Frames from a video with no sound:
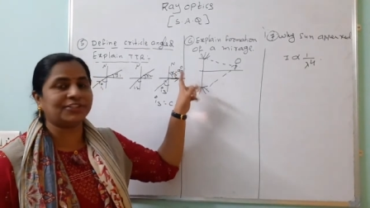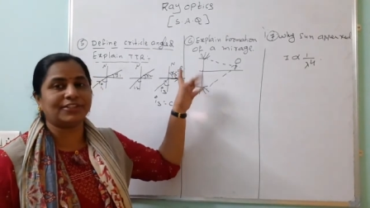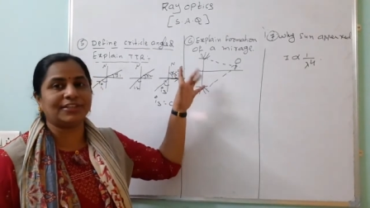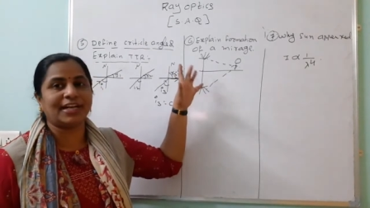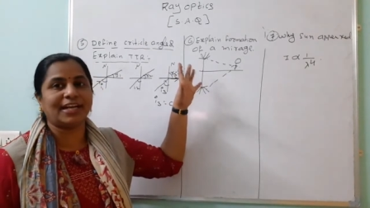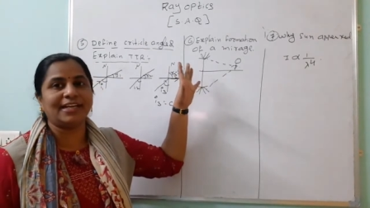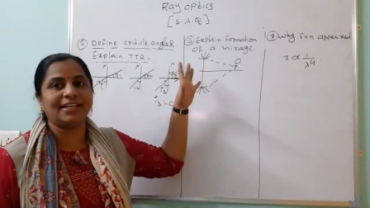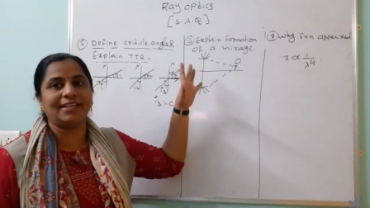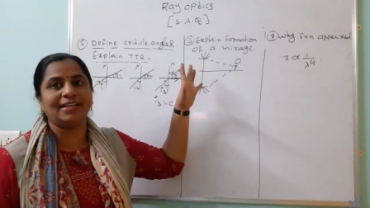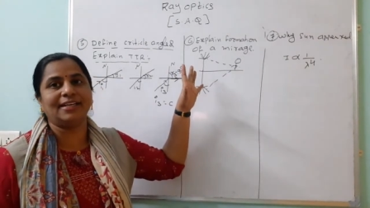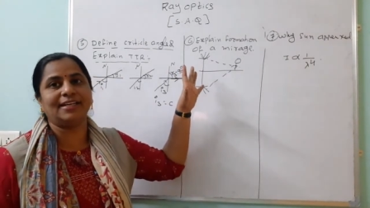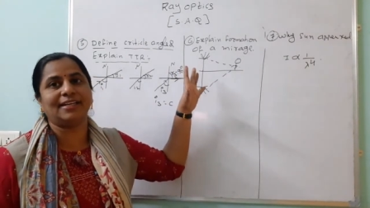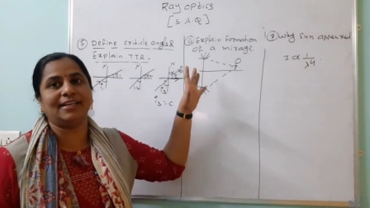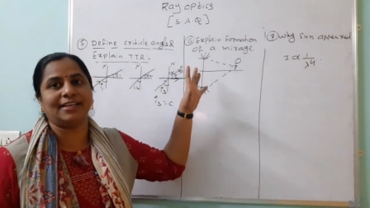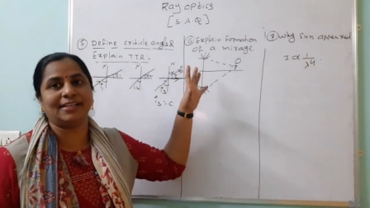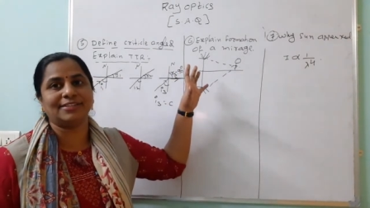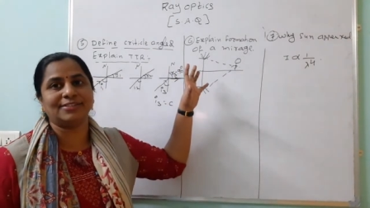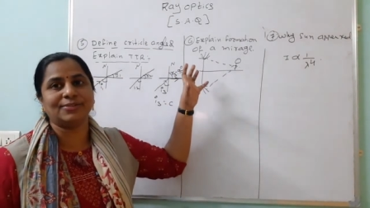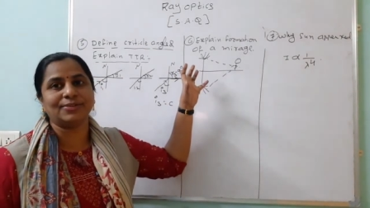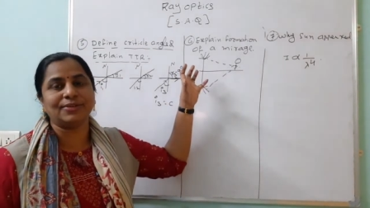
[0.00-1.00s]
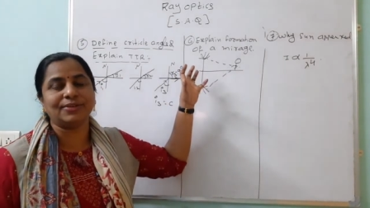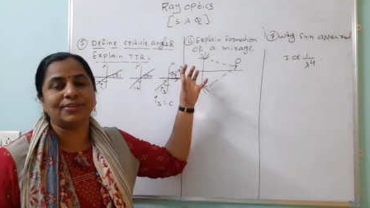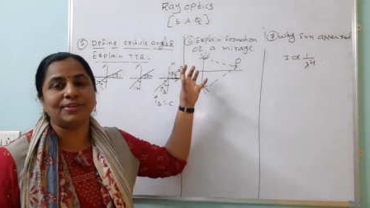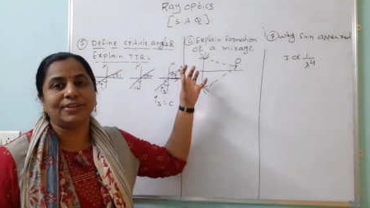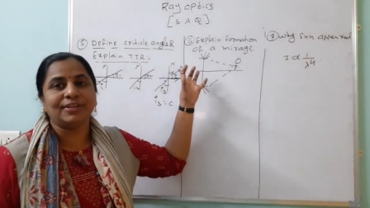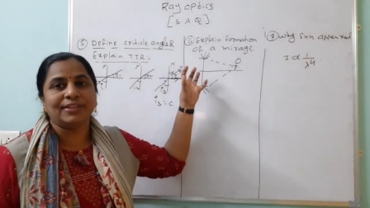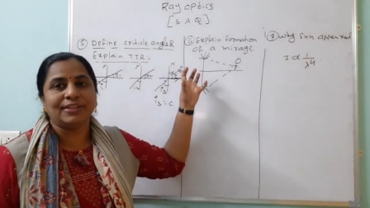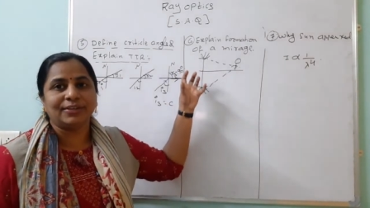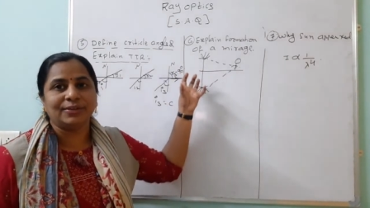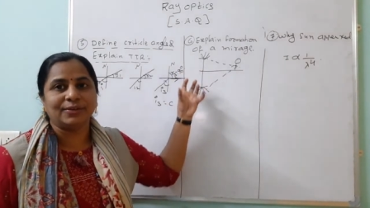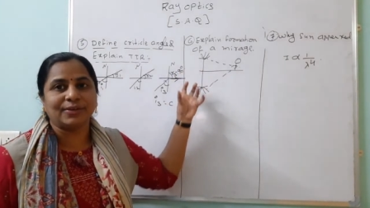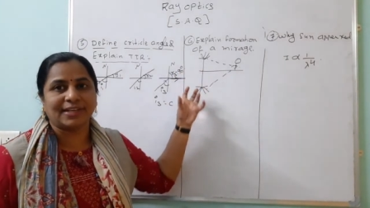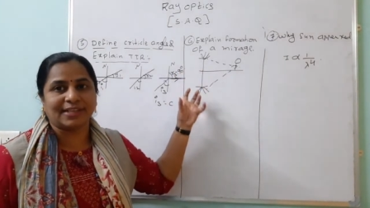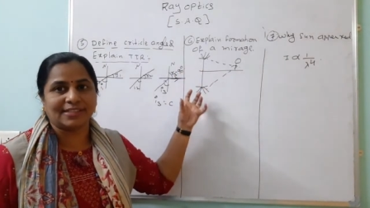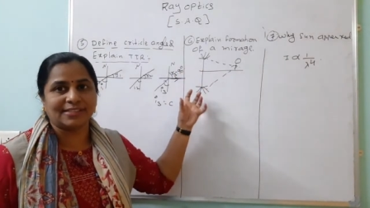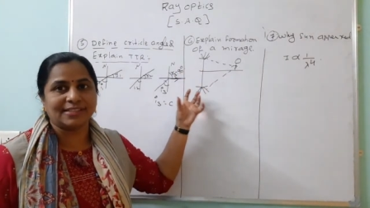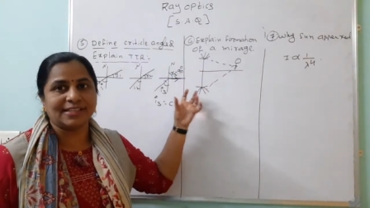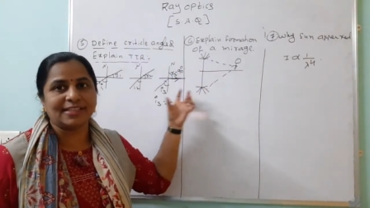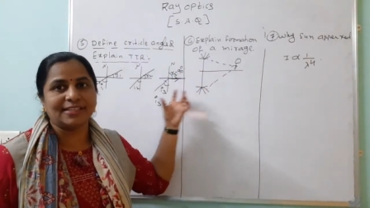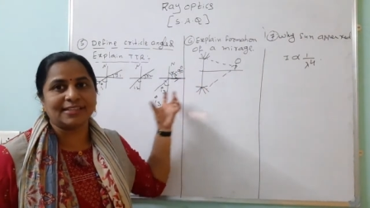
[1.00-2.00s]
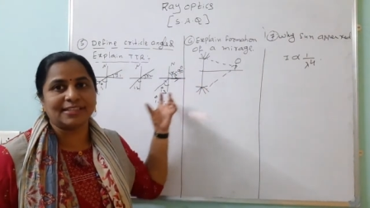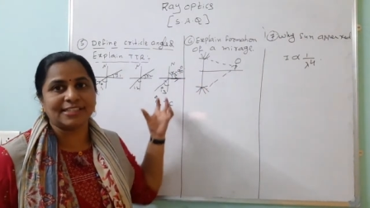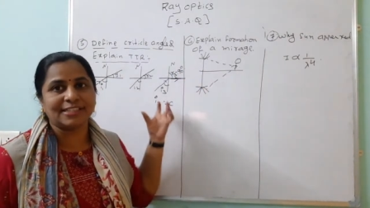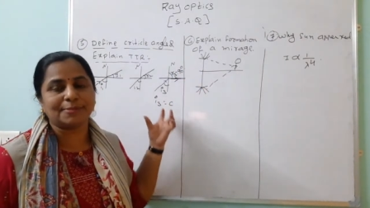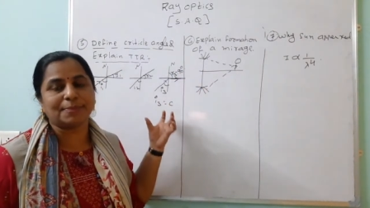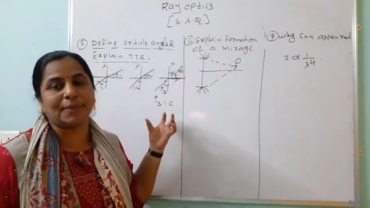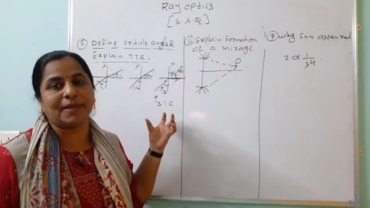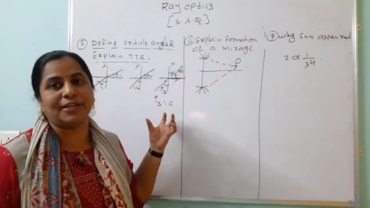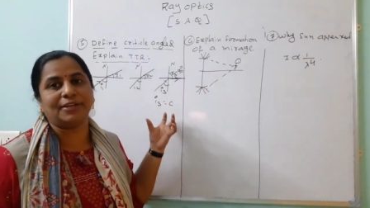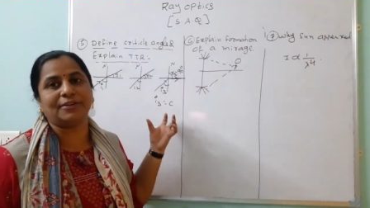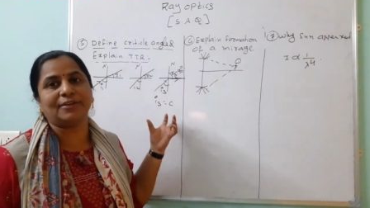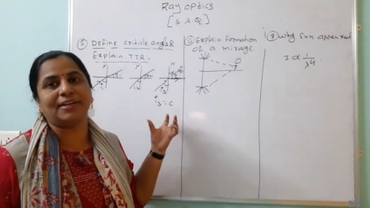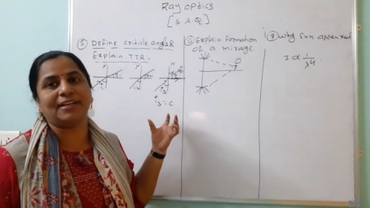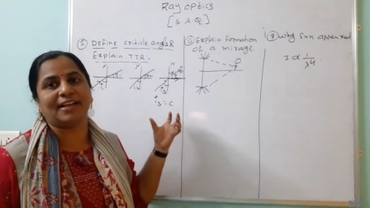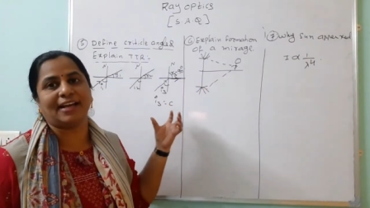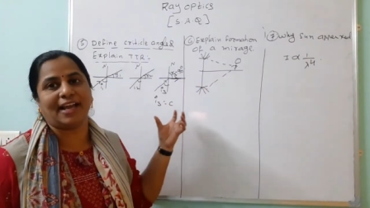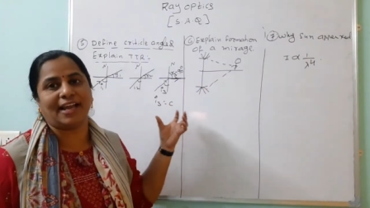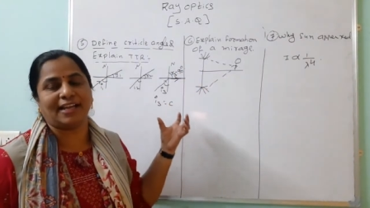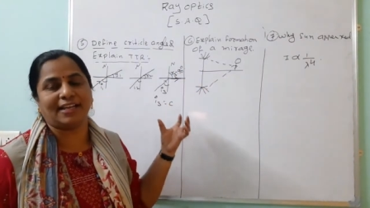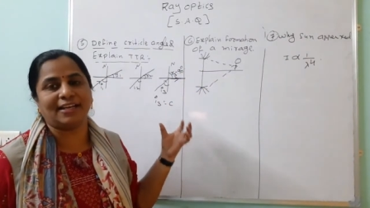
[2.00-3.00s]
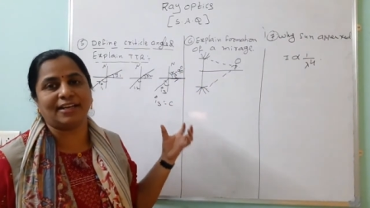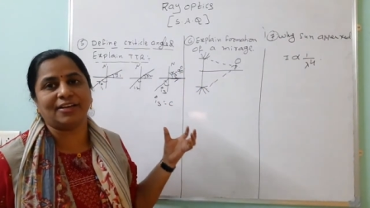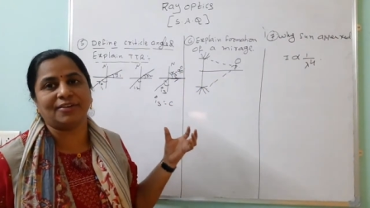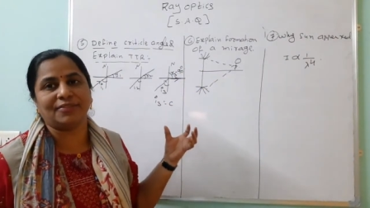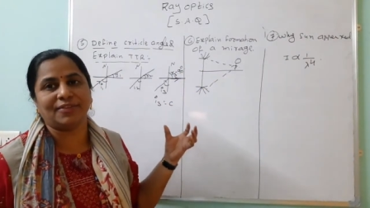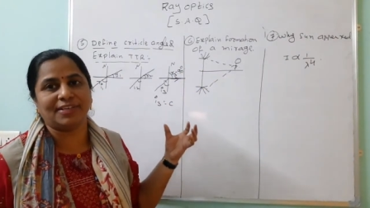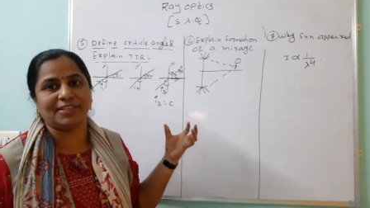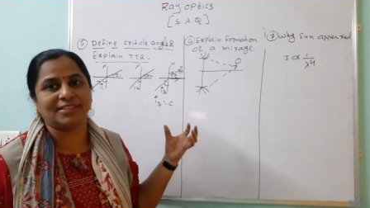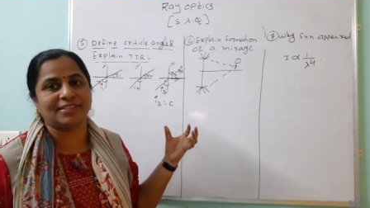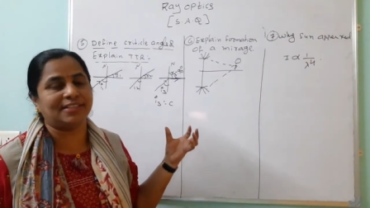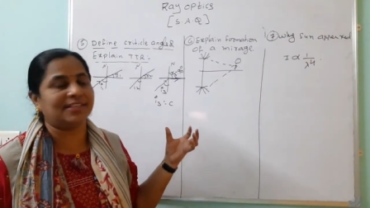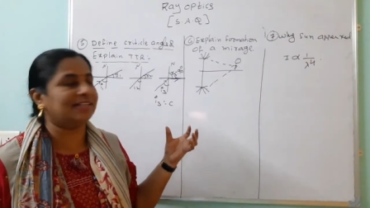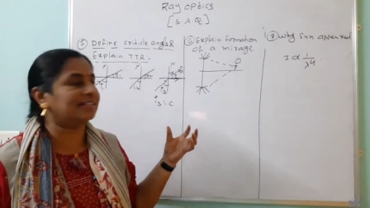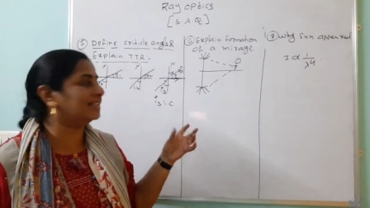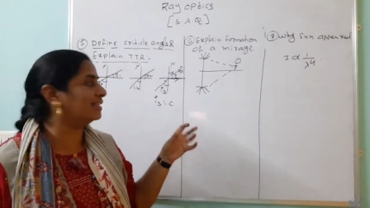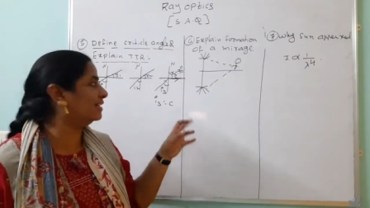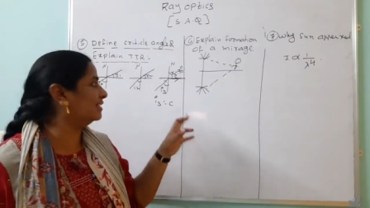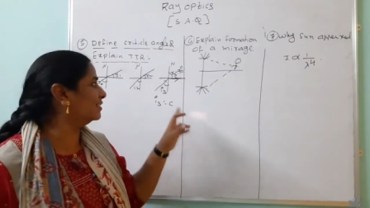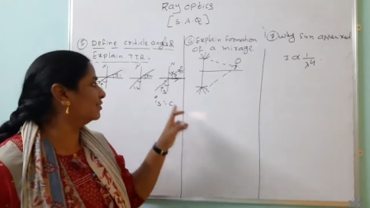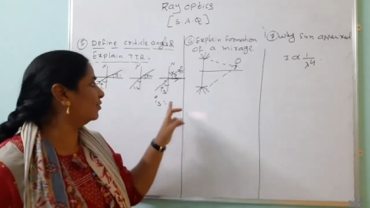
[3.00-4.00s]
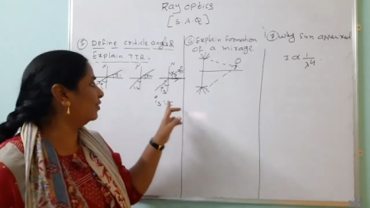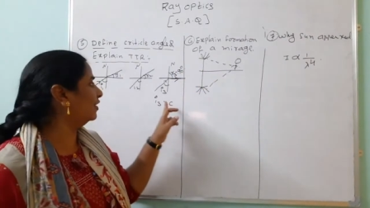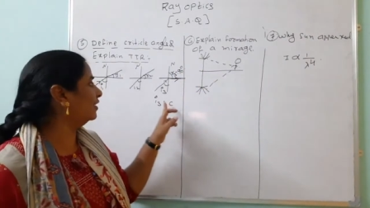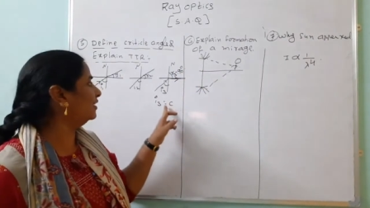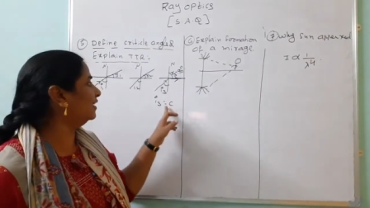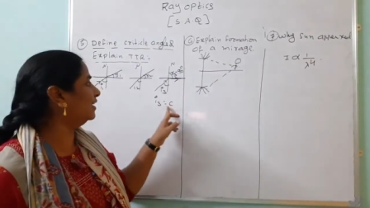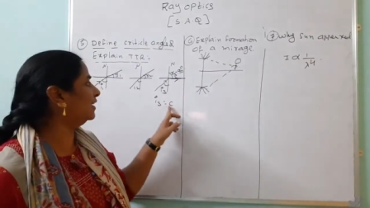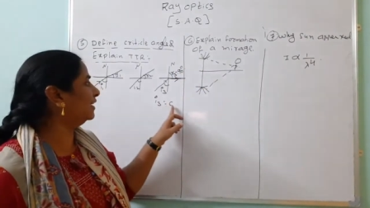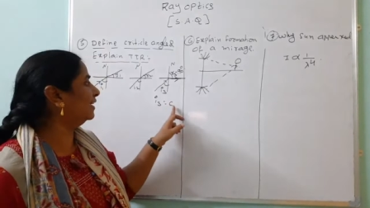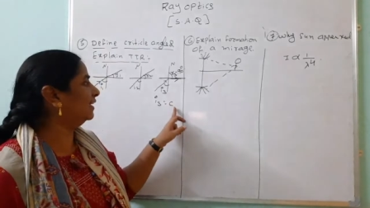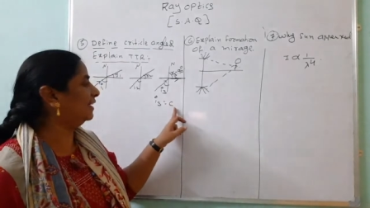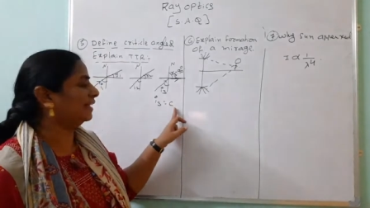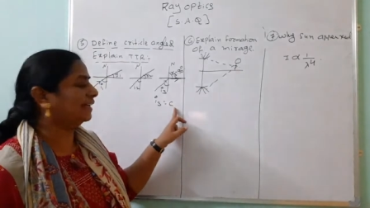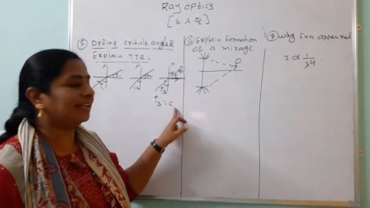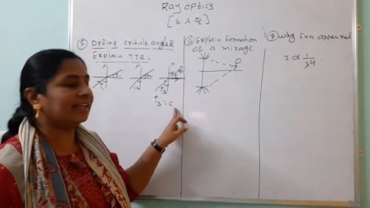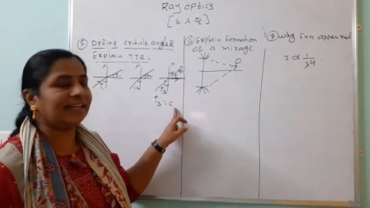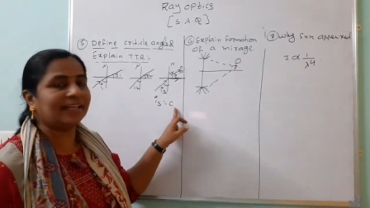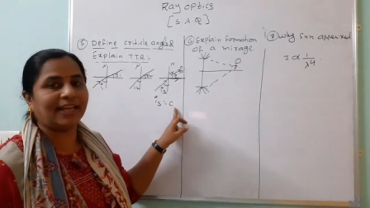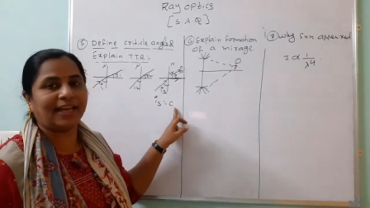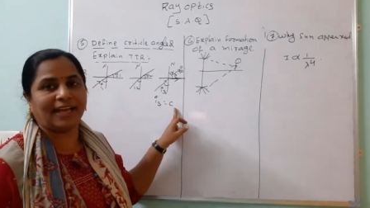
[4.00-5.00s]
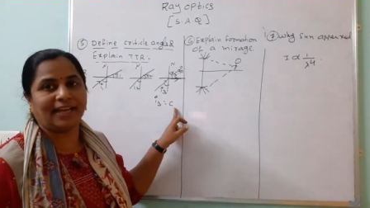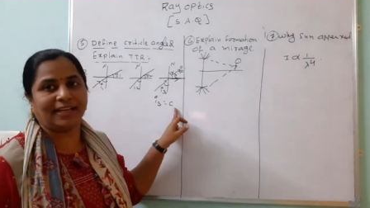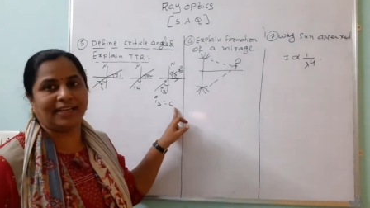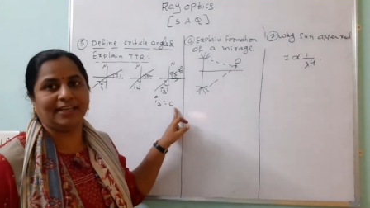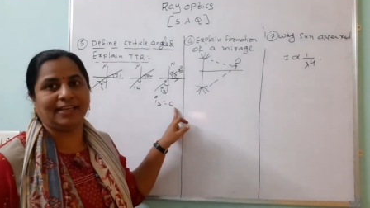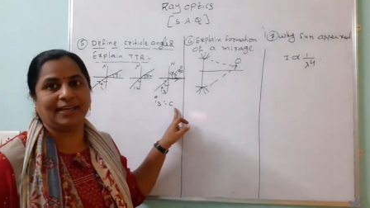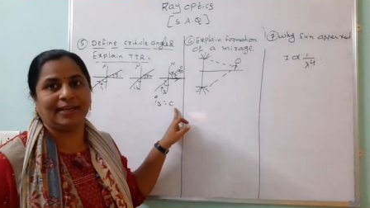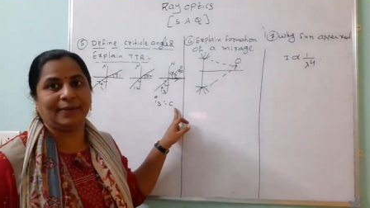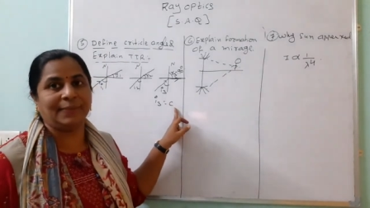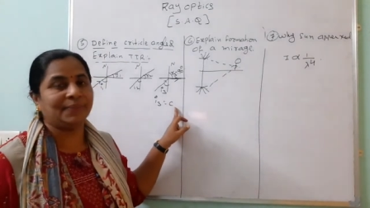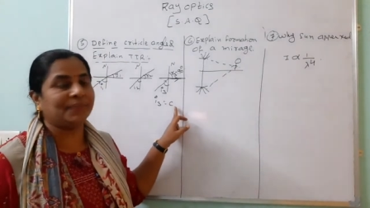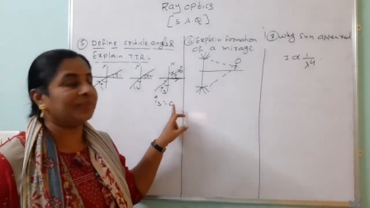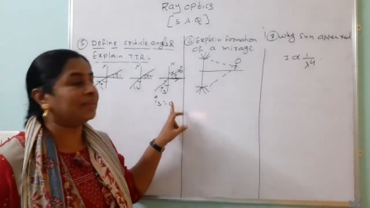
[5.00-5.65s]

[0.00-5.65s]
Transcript: 90 degrees. So you can say this particular angle of incidence is called the critical angle.